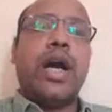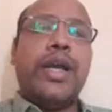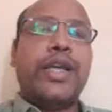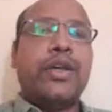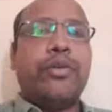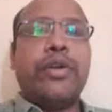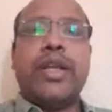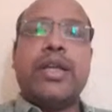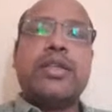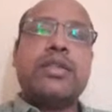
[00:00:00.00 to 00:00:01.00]
Higher
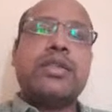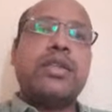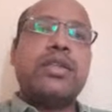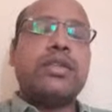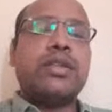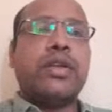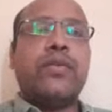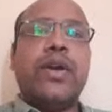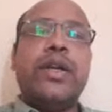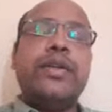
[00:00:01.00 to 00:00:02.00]
utilization is
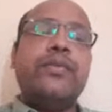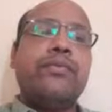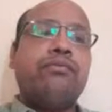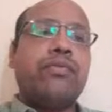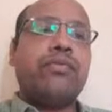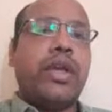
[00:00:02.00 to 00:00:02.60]
required in